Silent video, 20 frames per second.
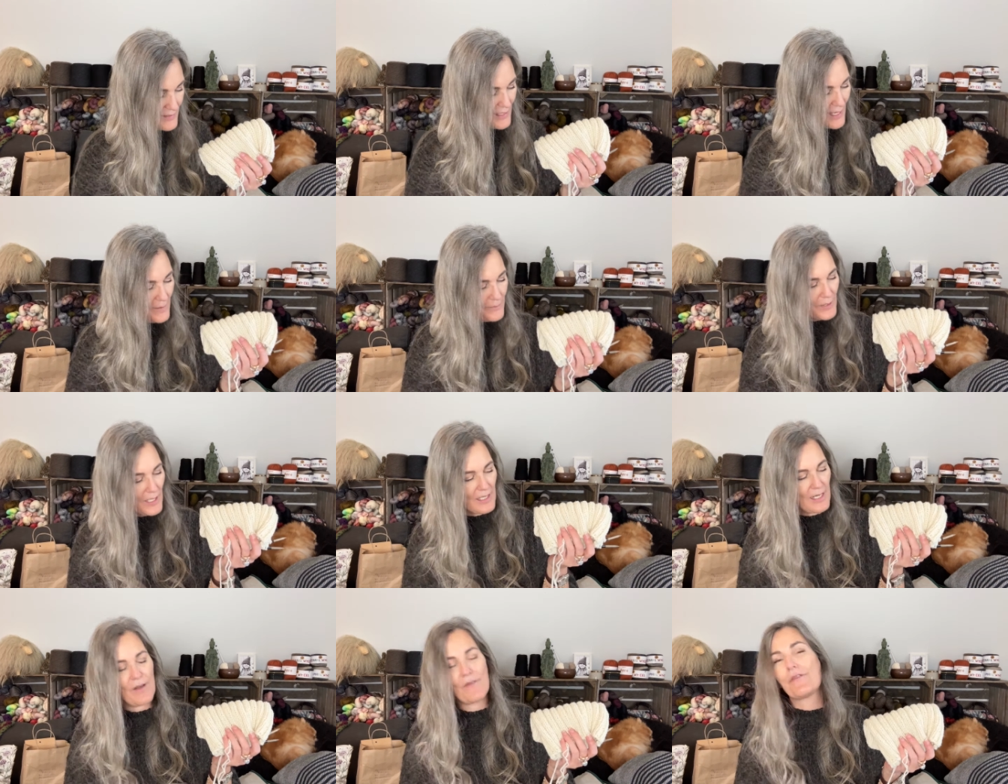I'm
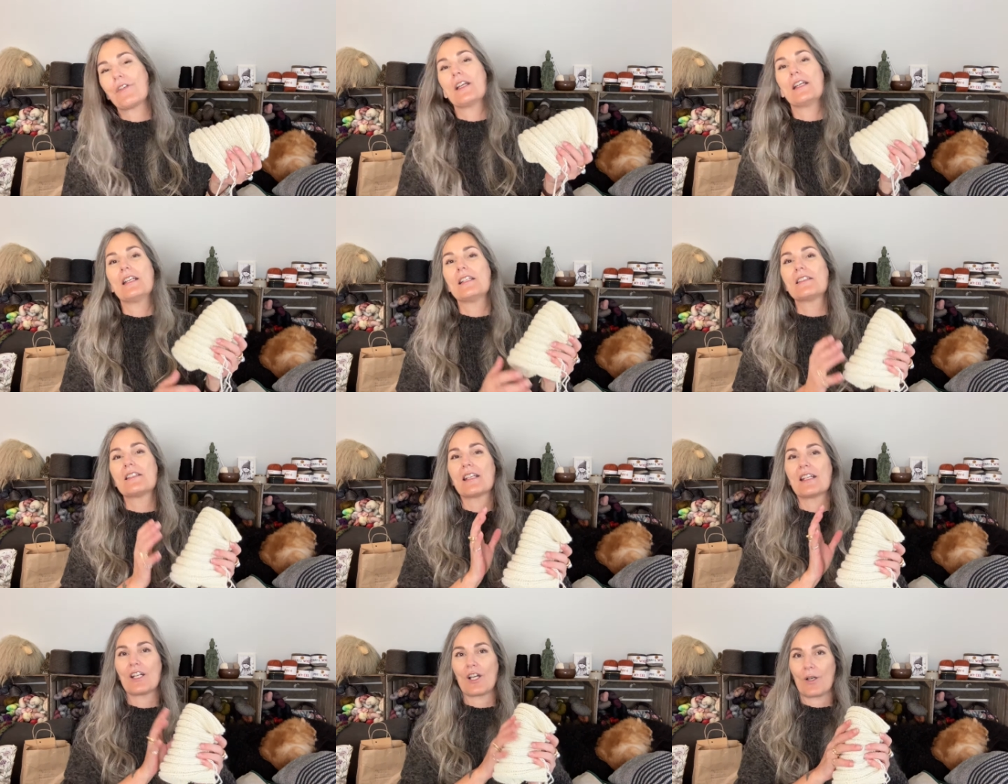gonna
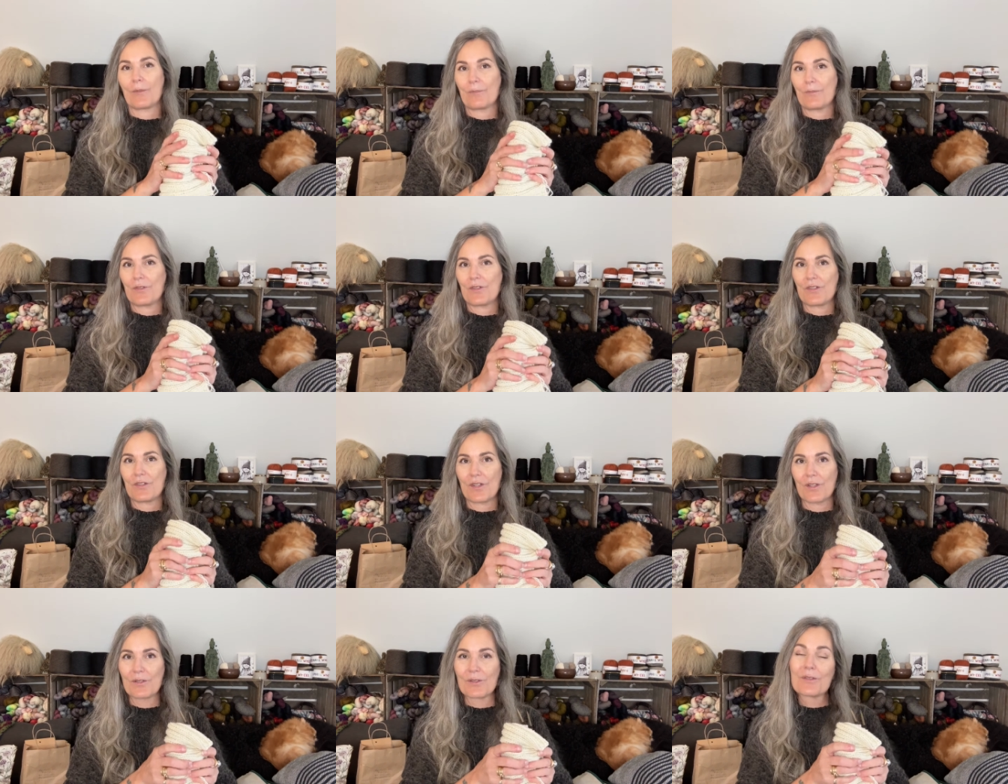finish it up
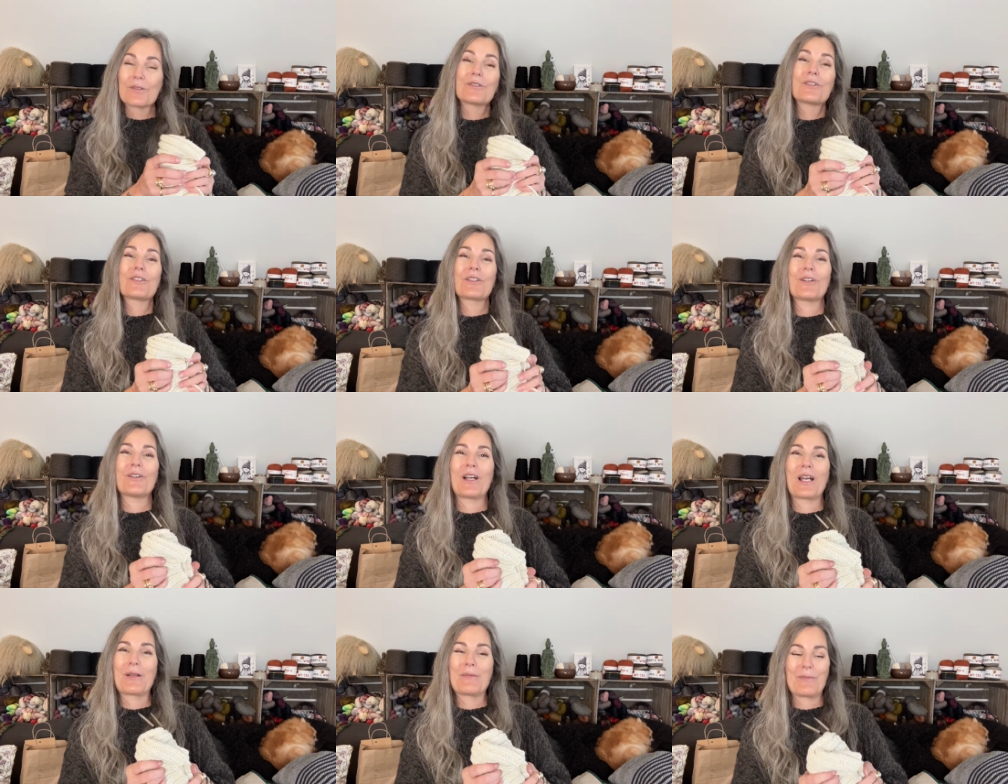soon,
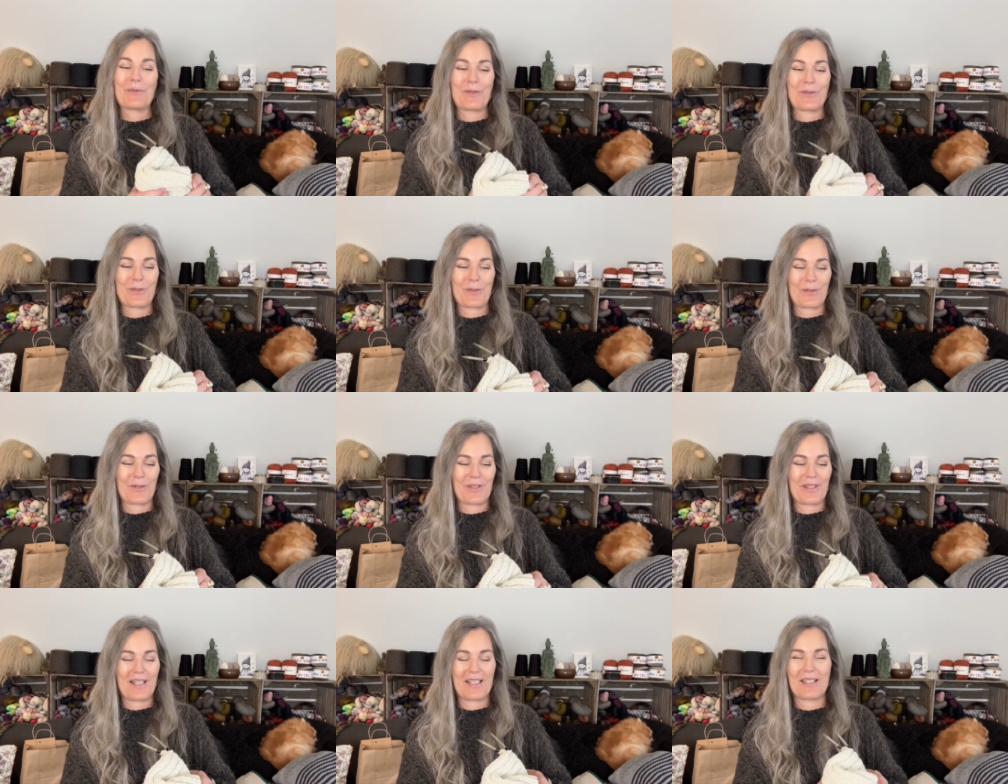so I'm
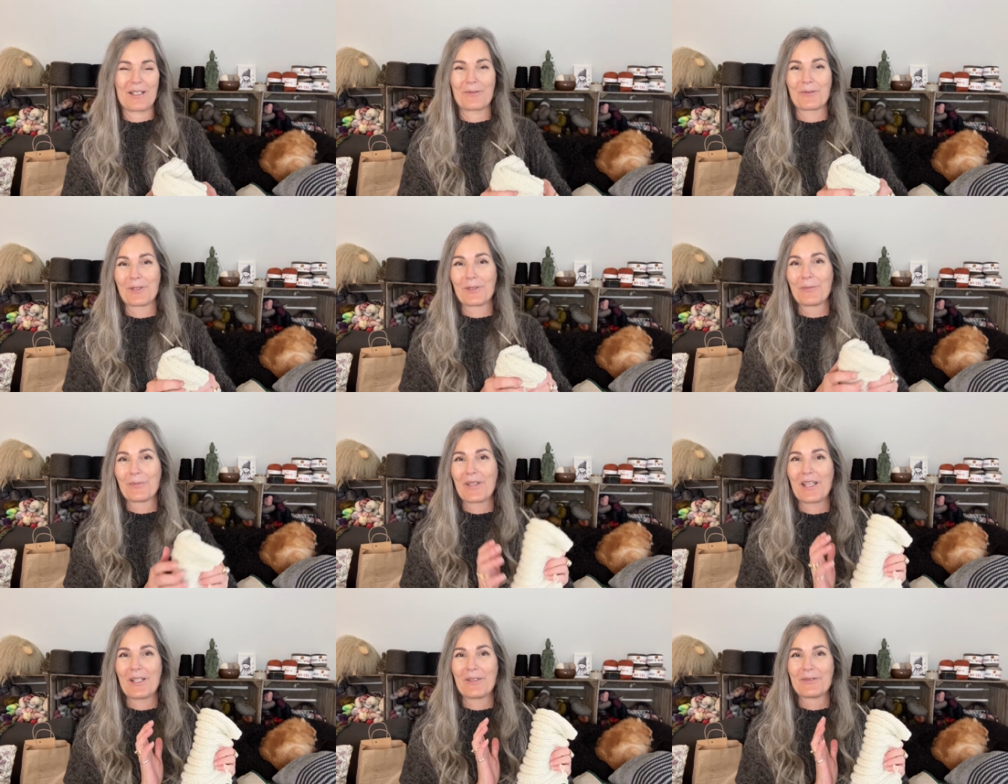sure that it will
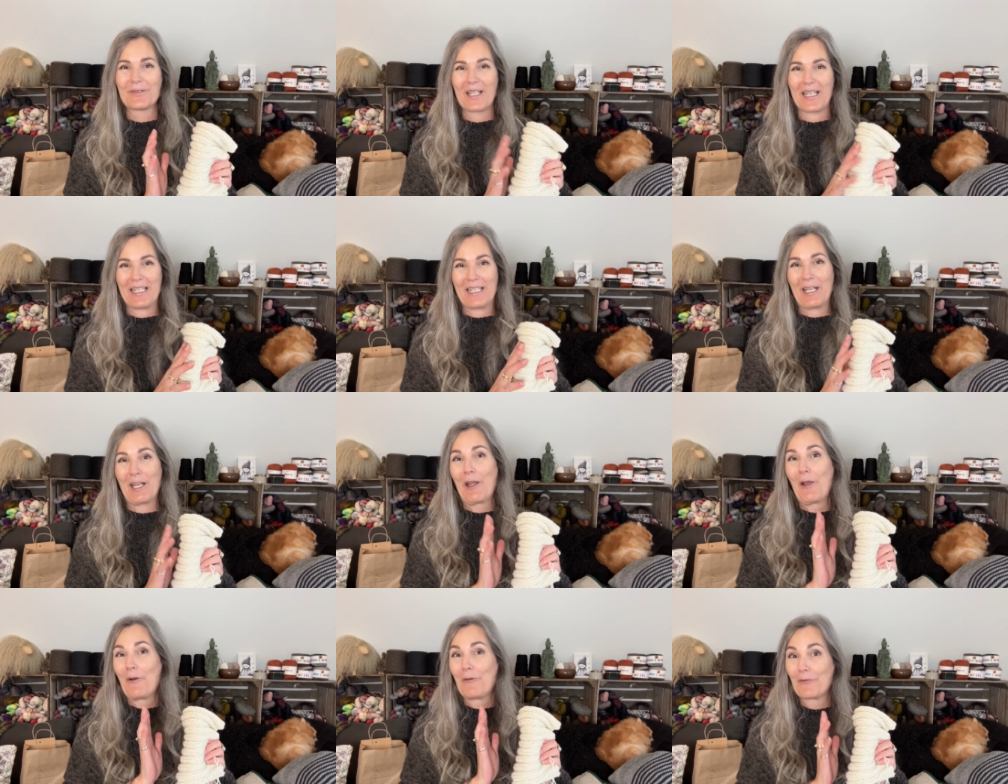be
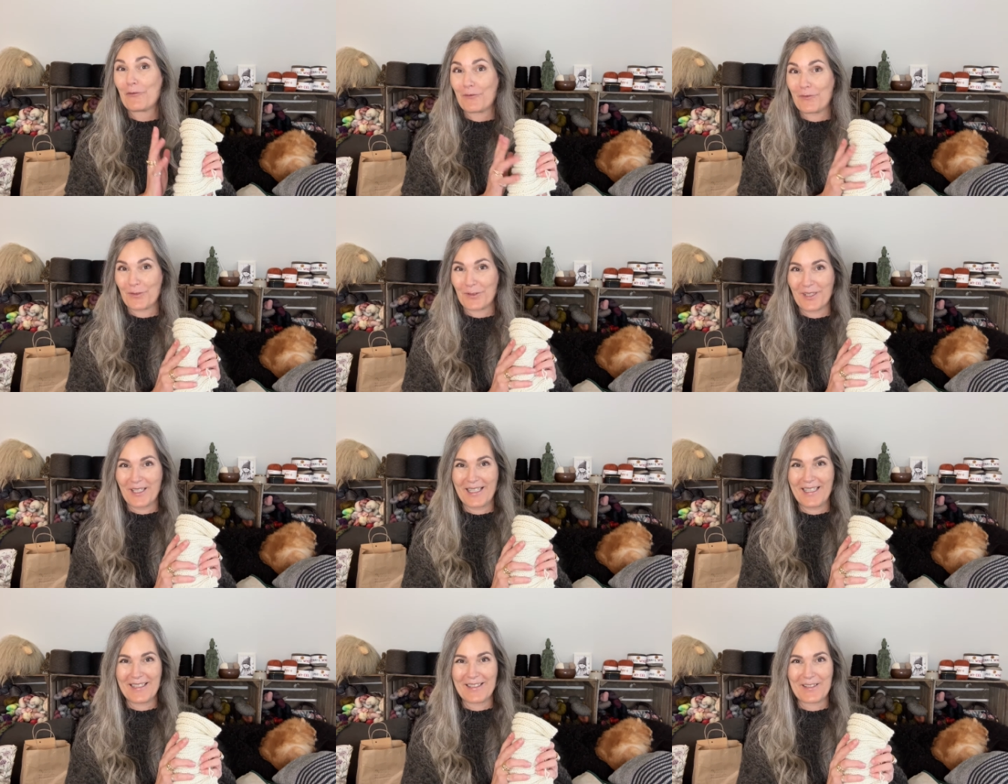ready
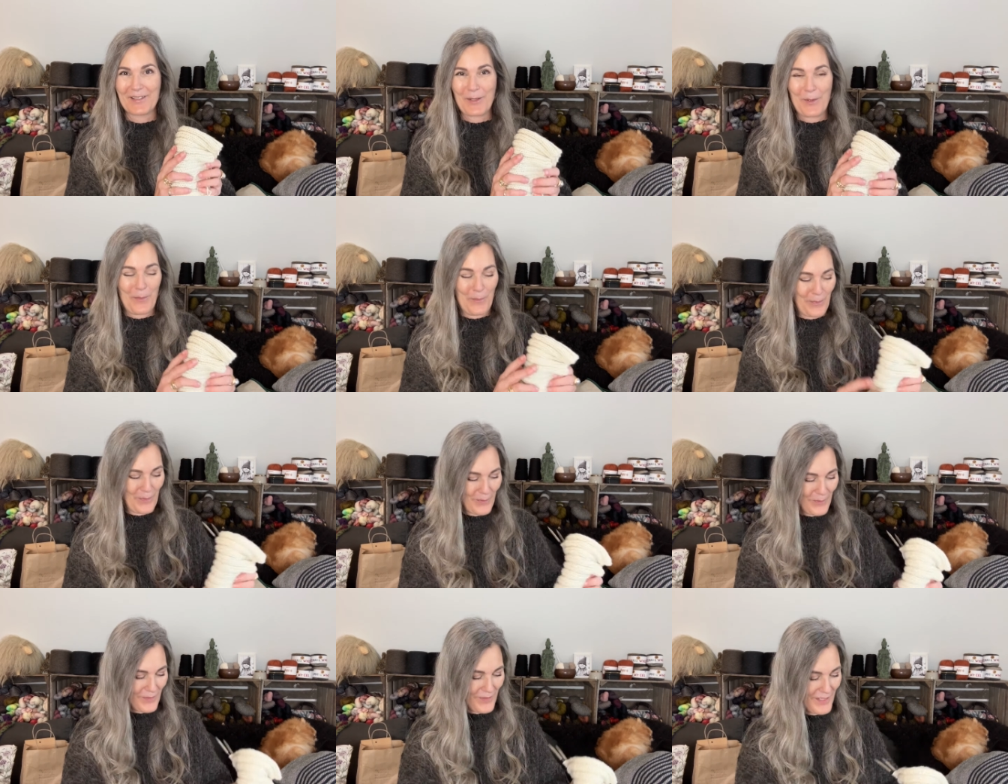for his
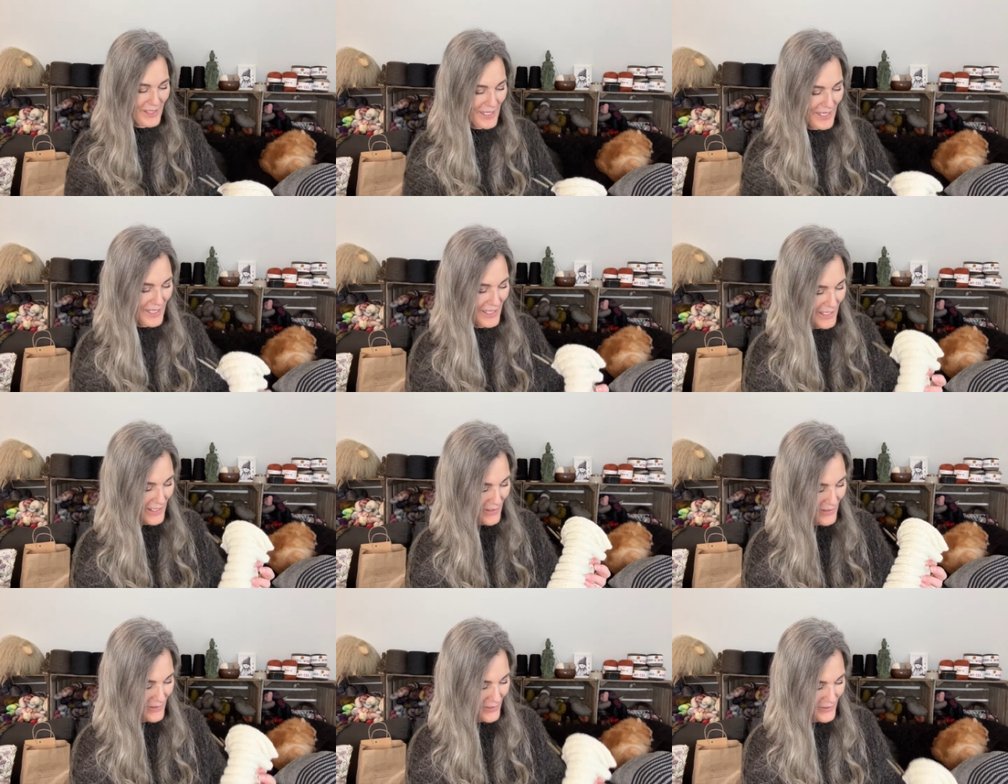birthday
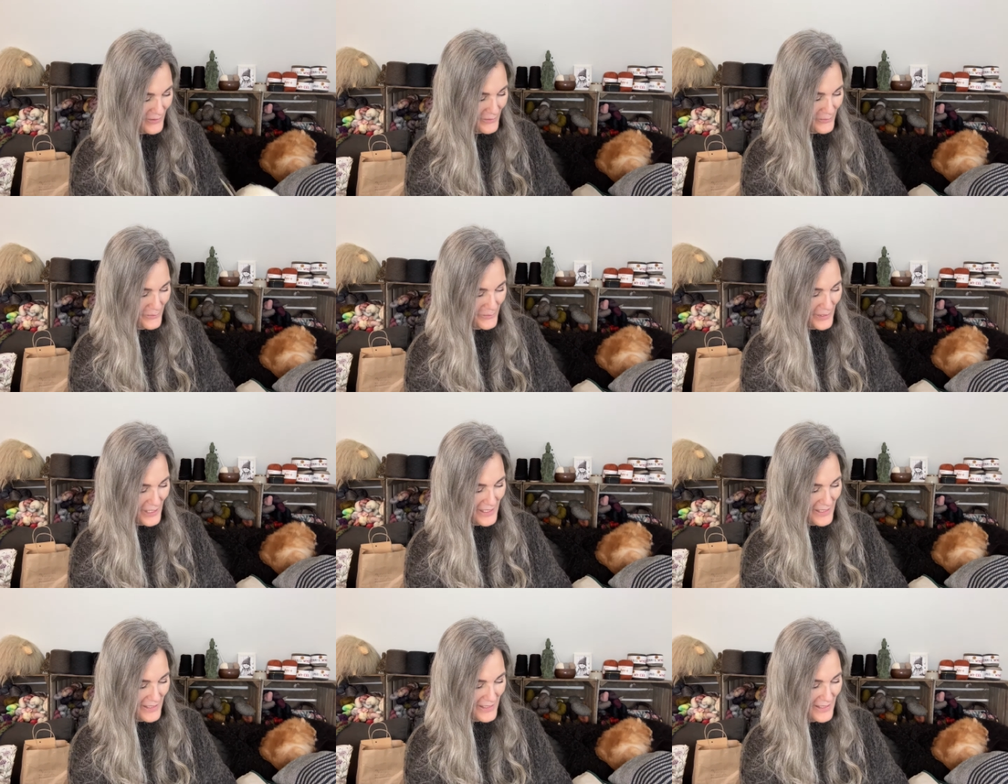on
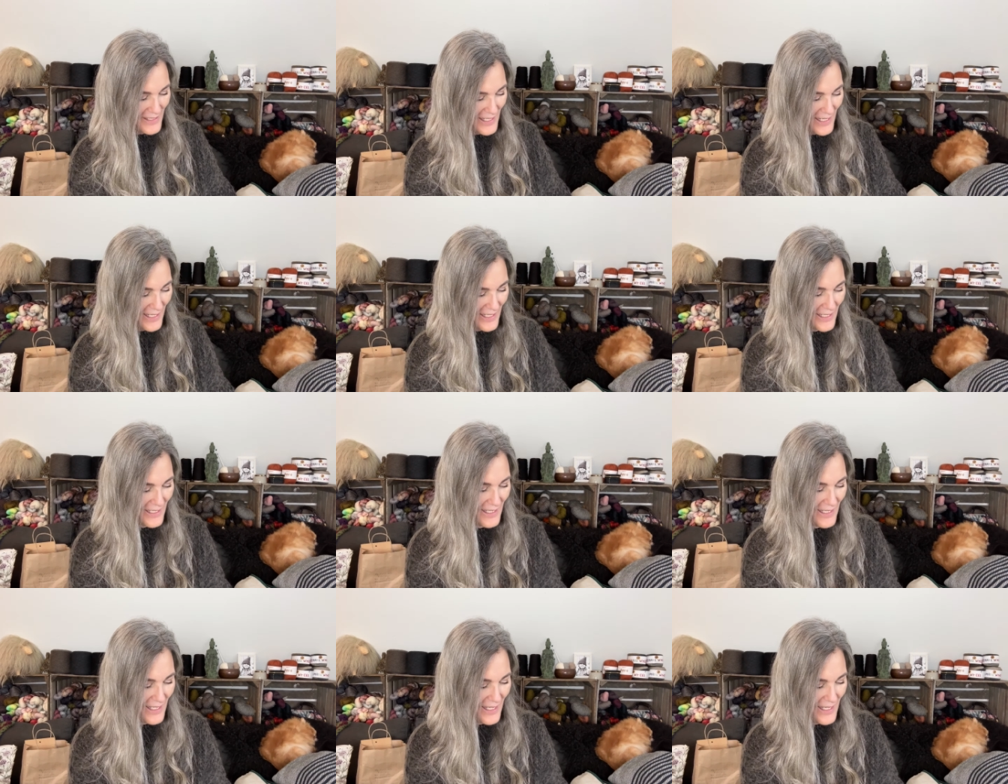Wednesday.